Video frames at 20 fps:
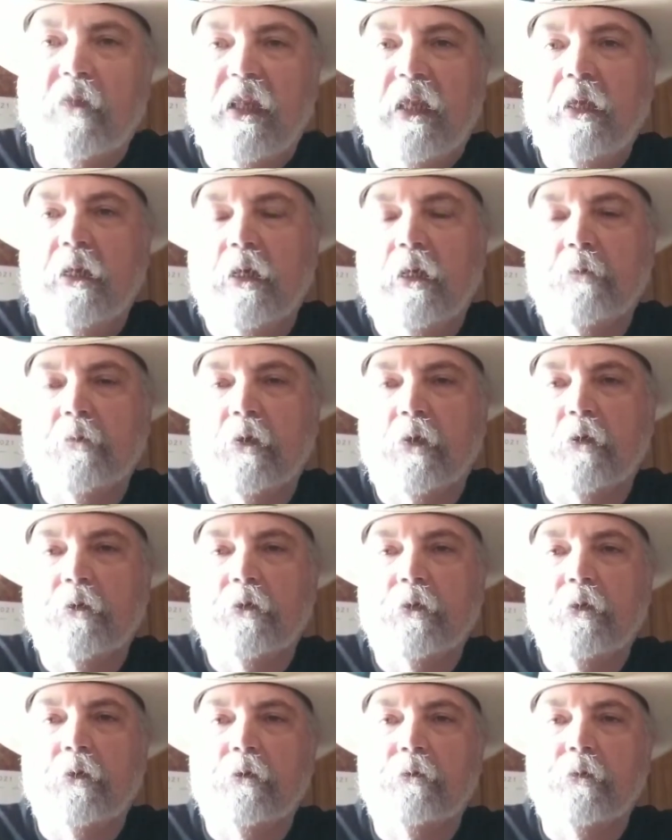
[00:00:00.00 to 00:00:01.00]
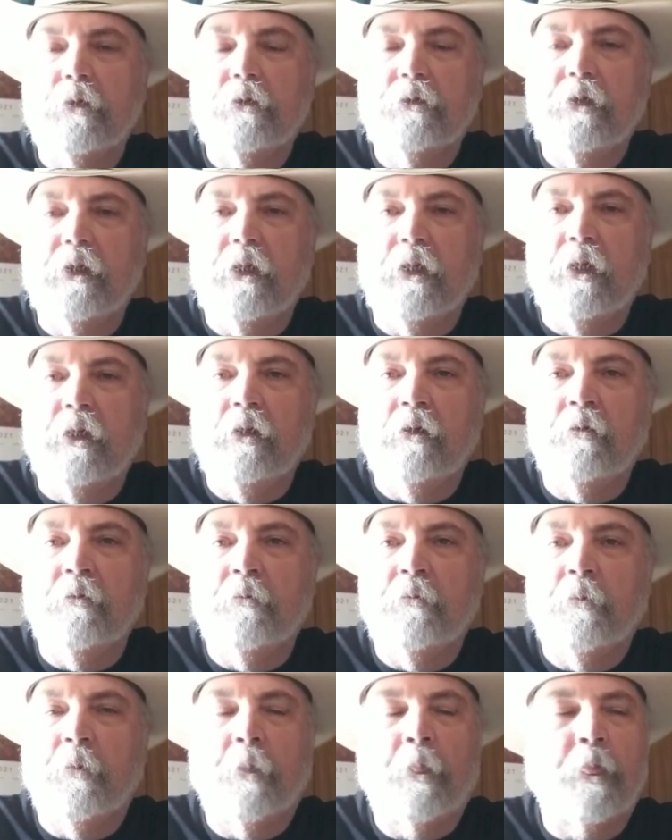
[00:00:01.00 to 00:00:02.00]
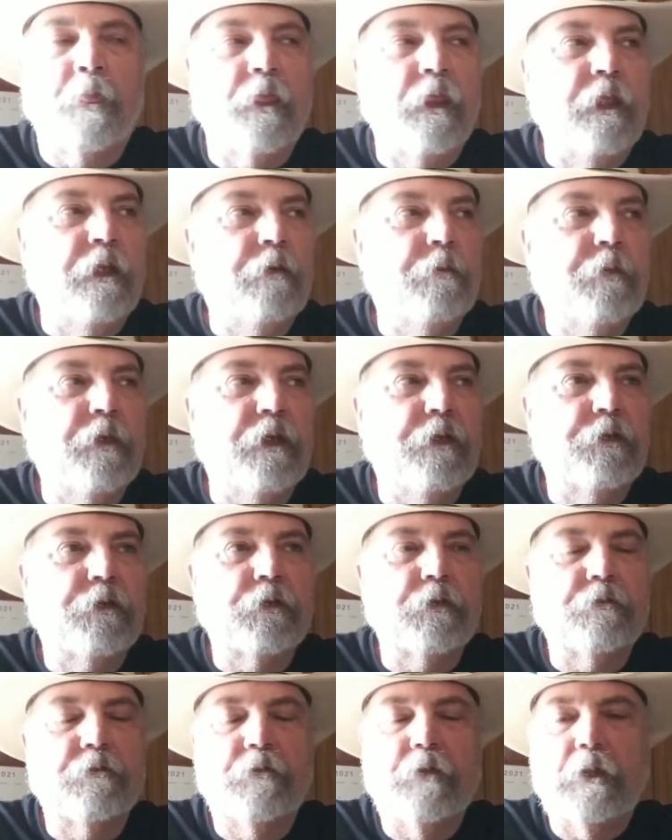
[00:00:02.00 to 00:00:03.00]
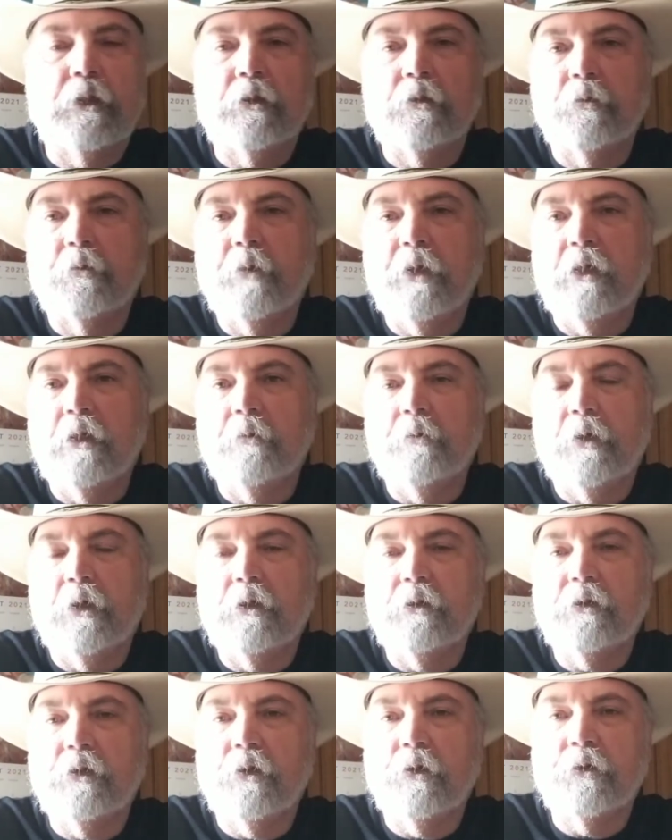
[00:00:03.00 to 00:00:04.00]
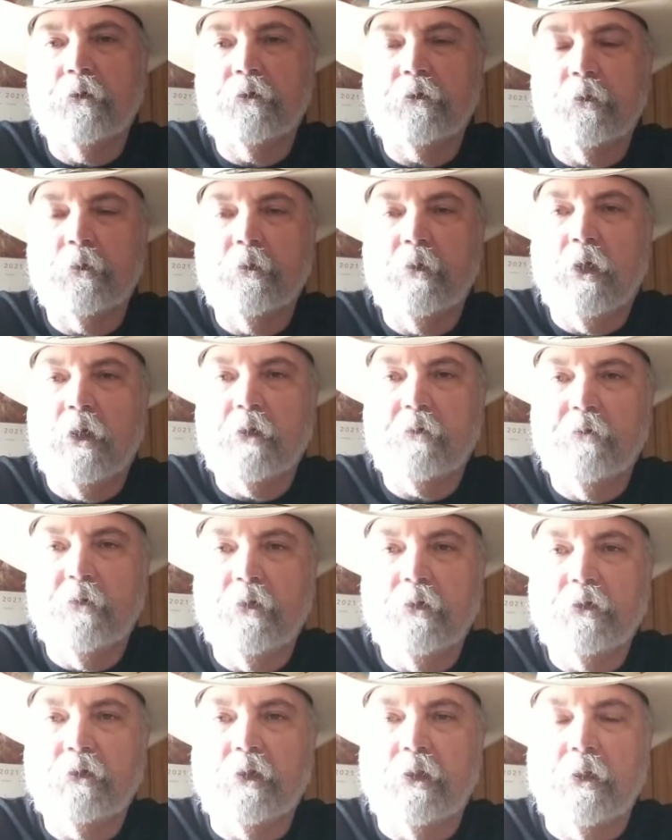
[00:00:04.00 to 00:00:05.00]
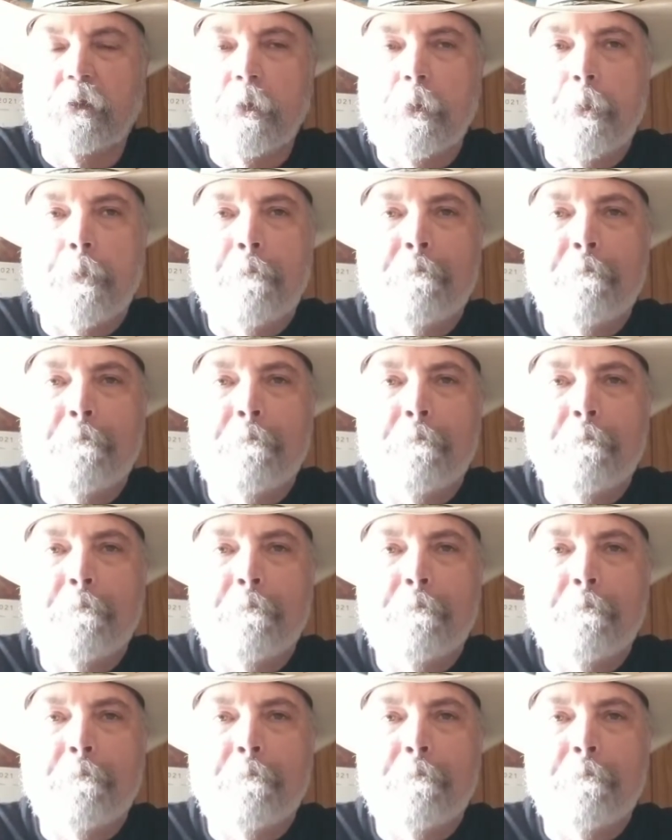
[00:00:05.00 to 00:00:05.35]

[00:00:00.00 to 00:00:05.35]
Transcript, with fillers: get up, go through the routine, eat a piece of uh, peanut butter toast for breakfast, and